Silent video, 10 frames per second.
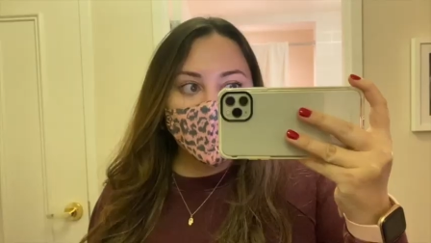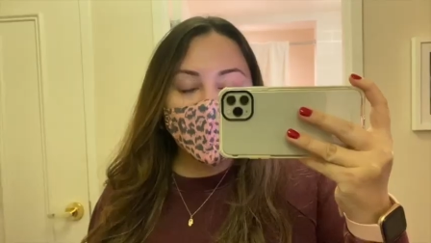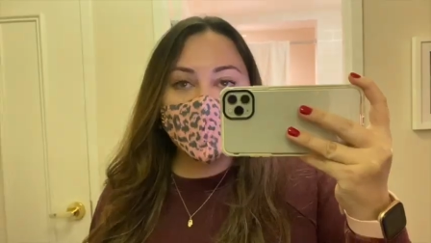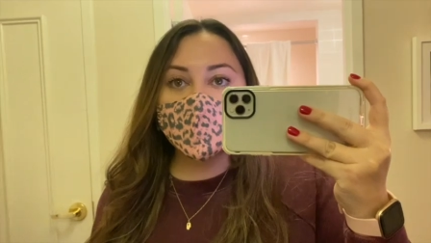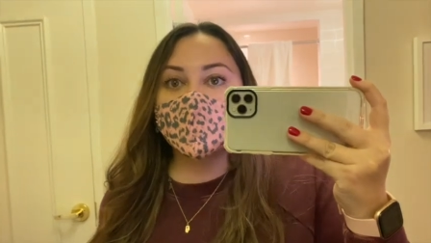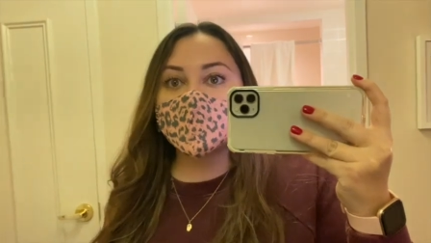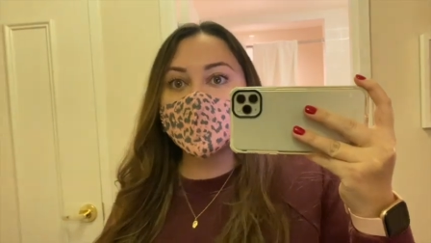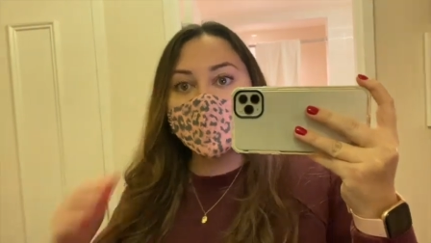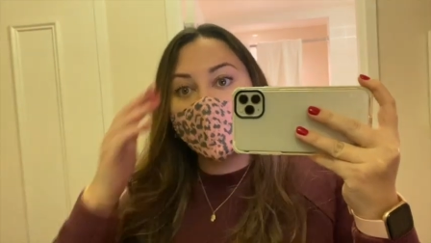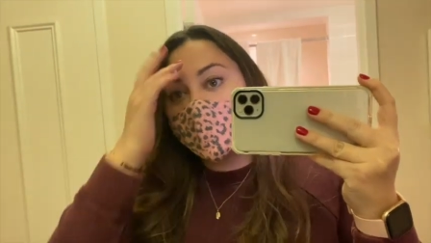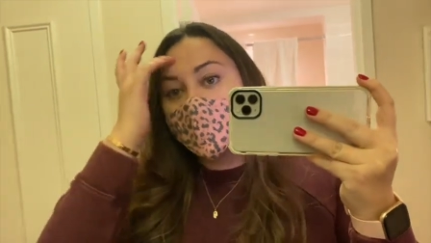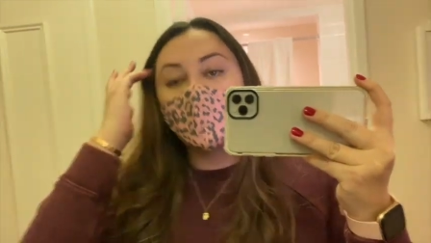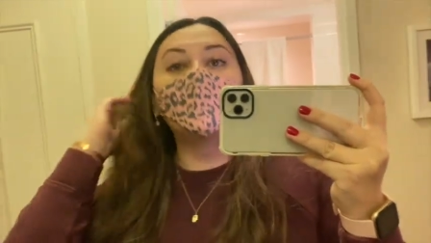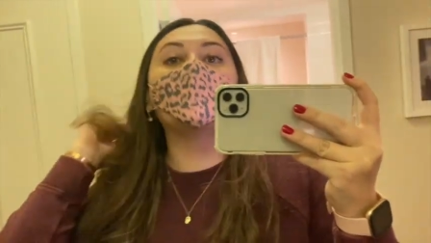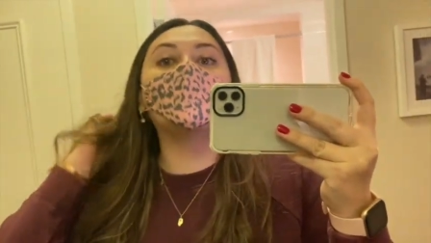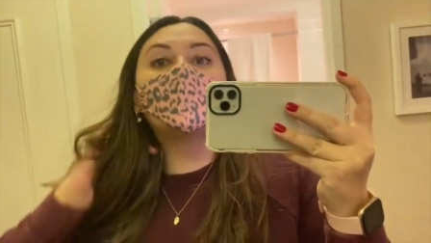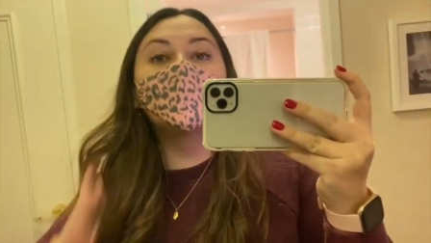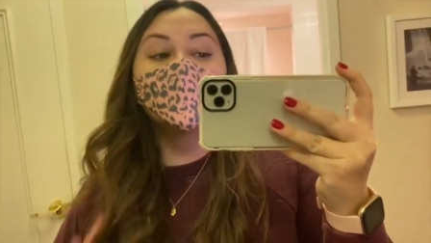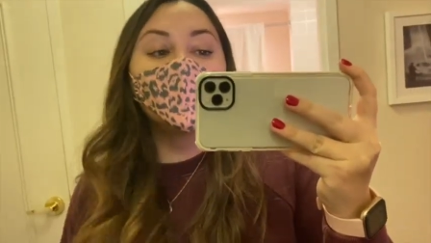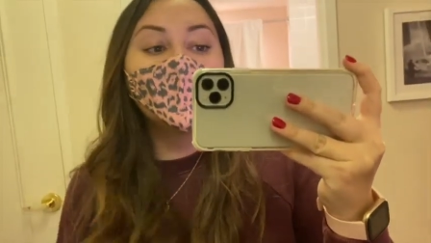Excuse this horrible lighting,
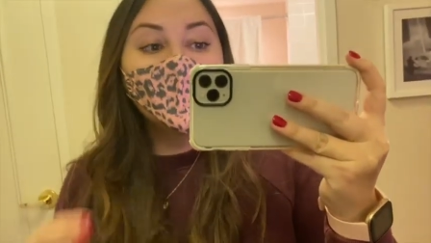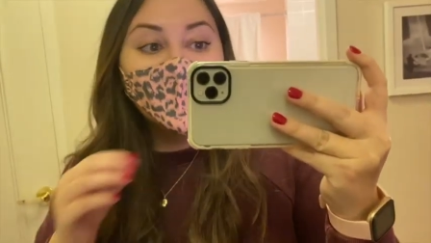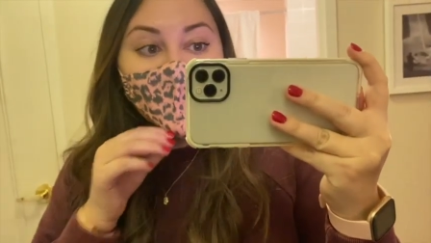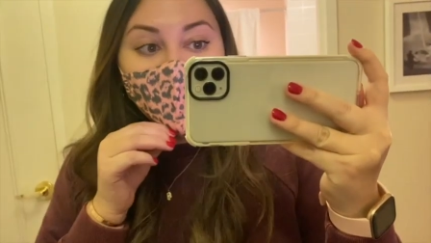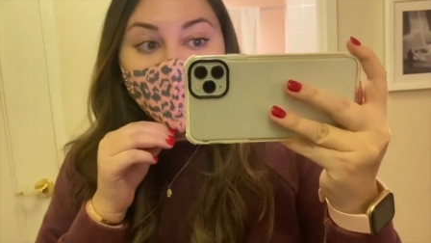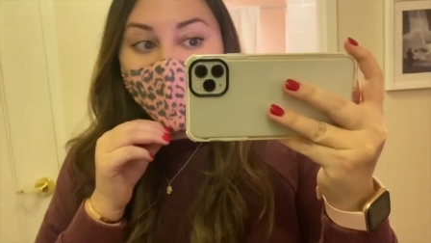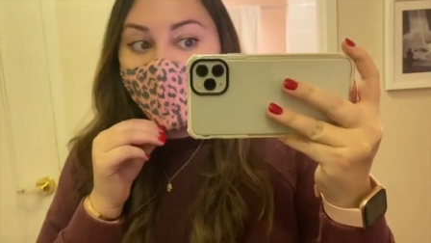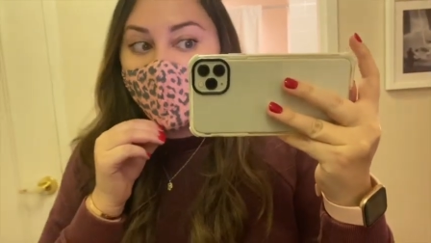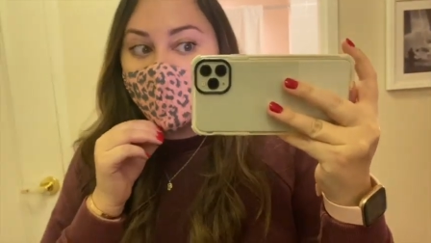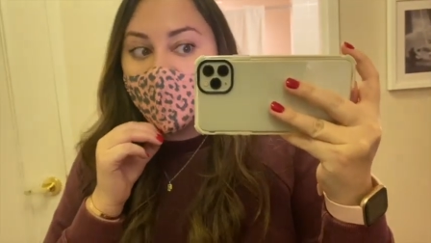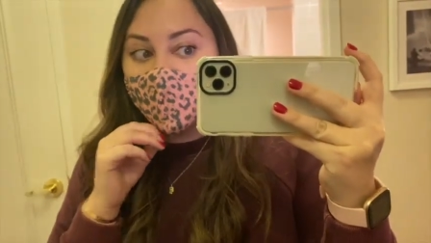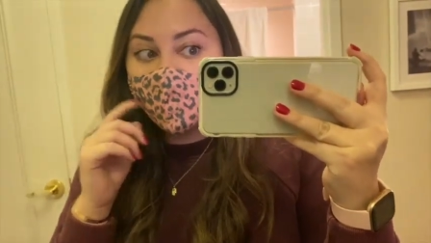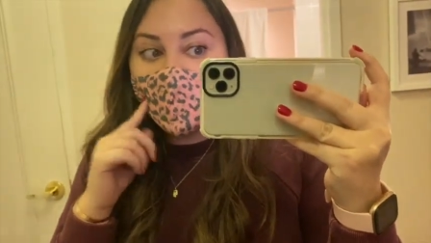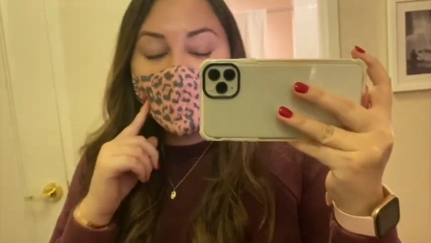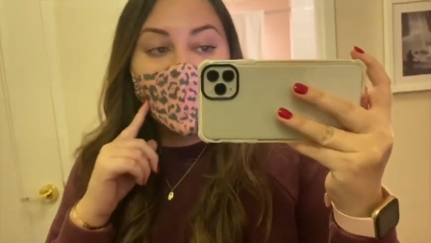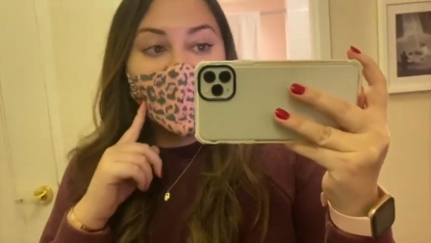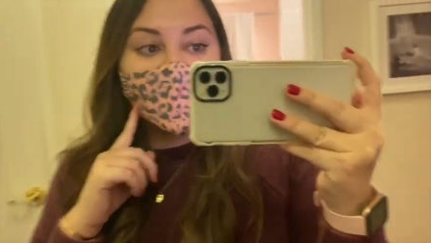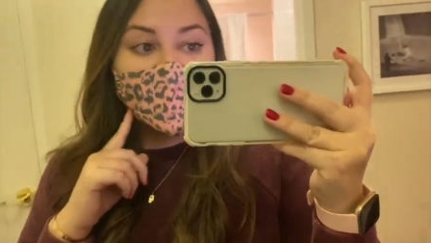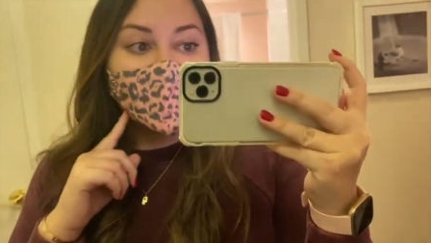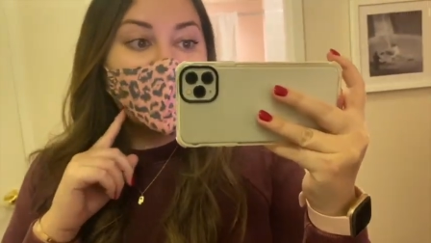but I love this
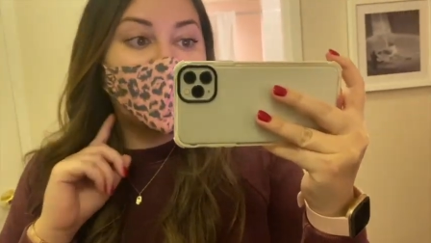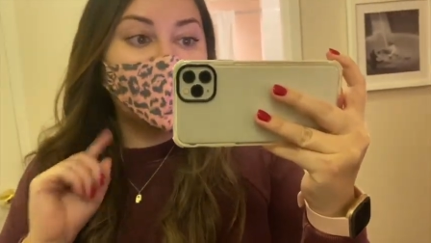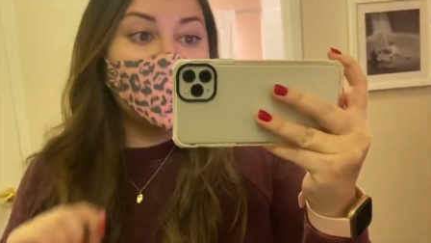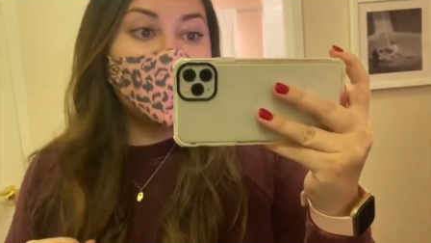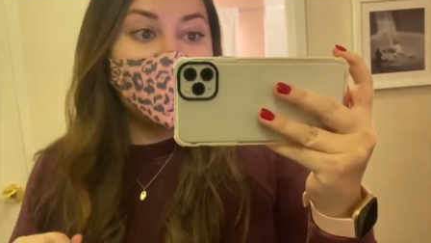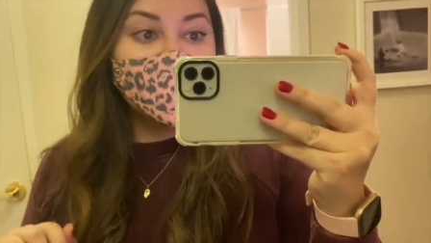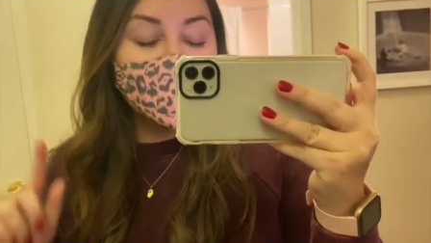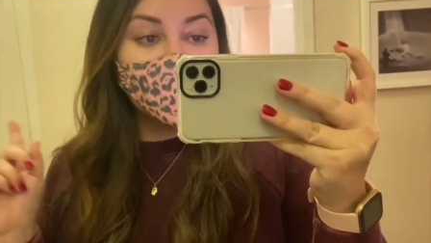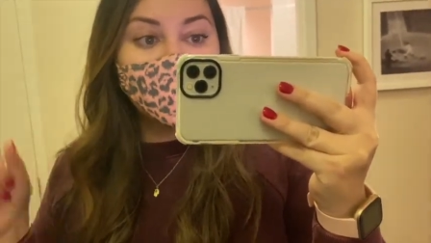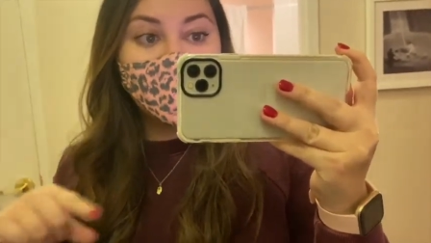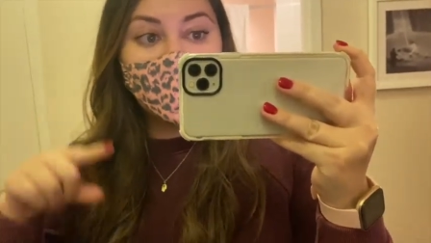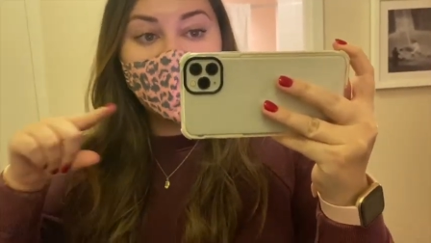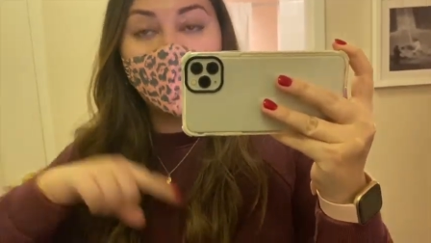mask. It's by Lily Saudugi. I'll